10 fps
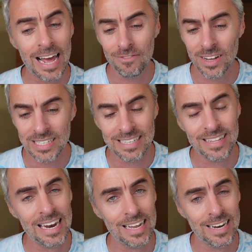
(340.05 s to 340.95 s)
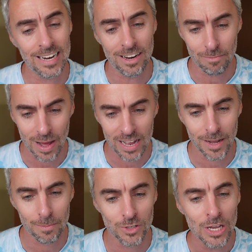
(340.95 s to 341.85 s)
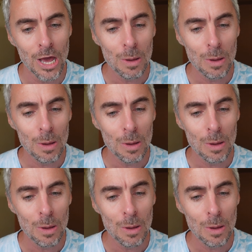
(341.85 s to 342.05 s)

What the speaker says: I've not seen that in any of my numbers,